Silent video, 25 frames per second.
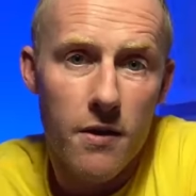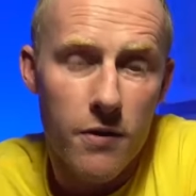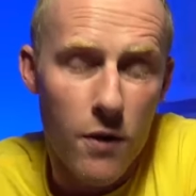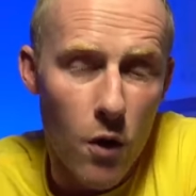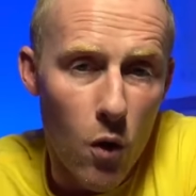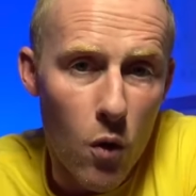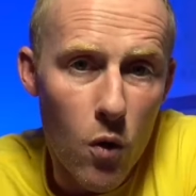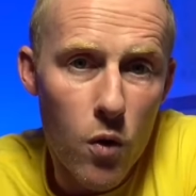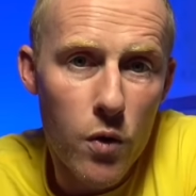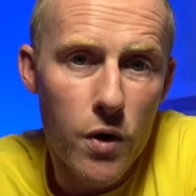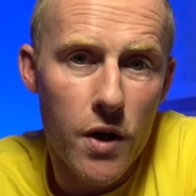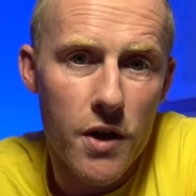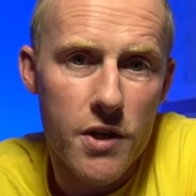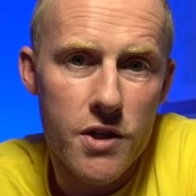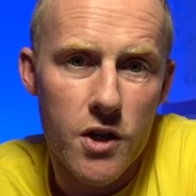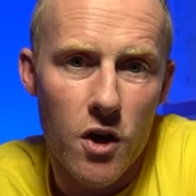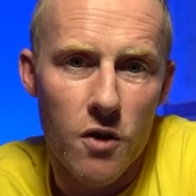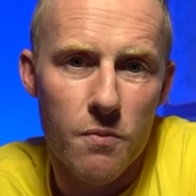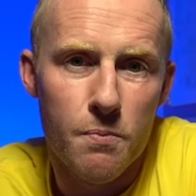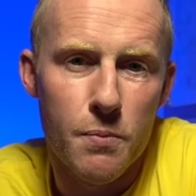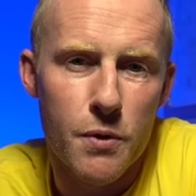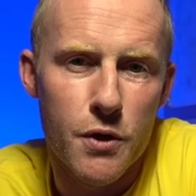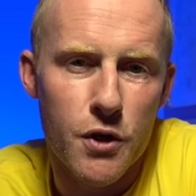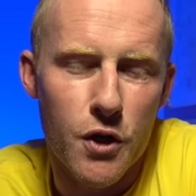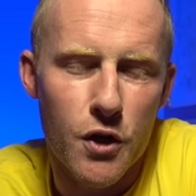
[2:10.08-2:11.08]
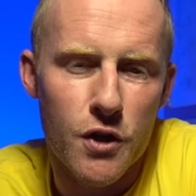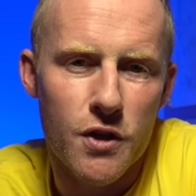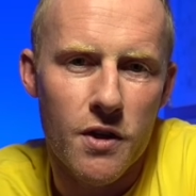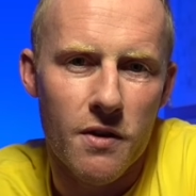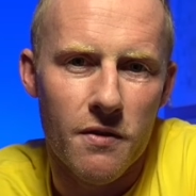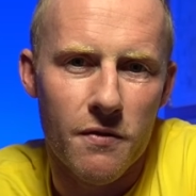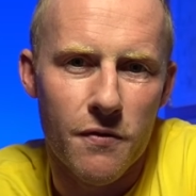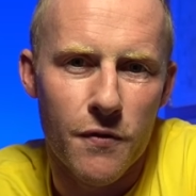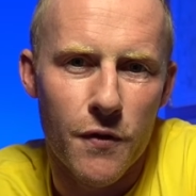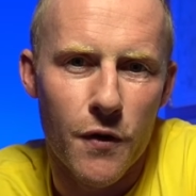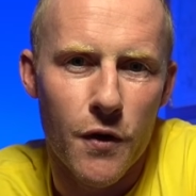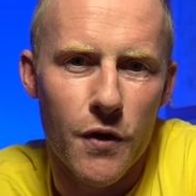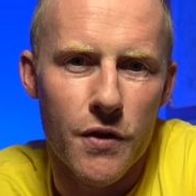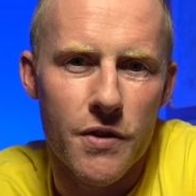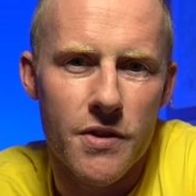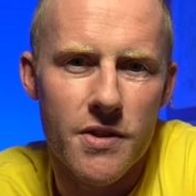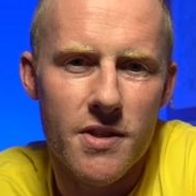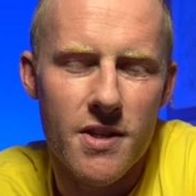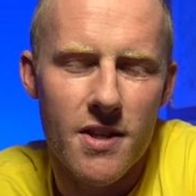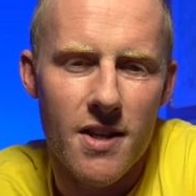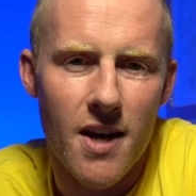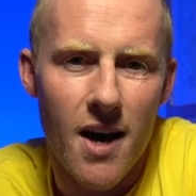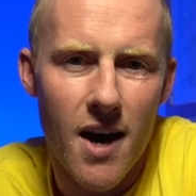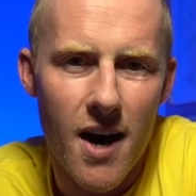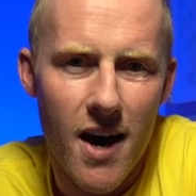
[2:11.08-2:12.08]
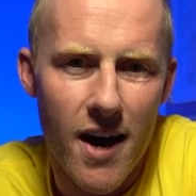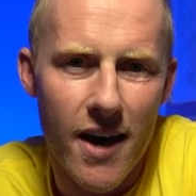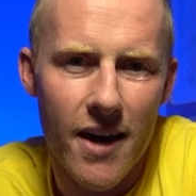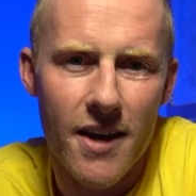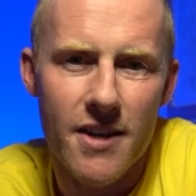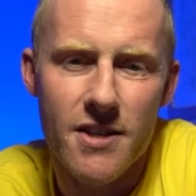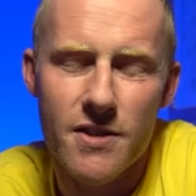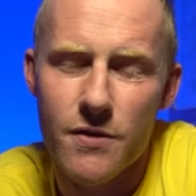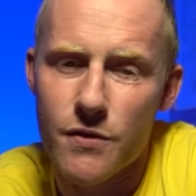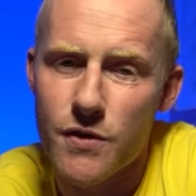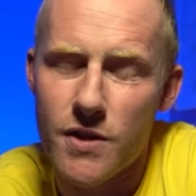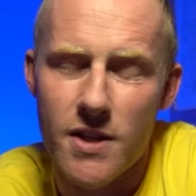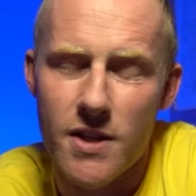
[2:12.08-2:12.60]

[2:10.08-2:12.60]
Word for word: The onus of producing food to the highest of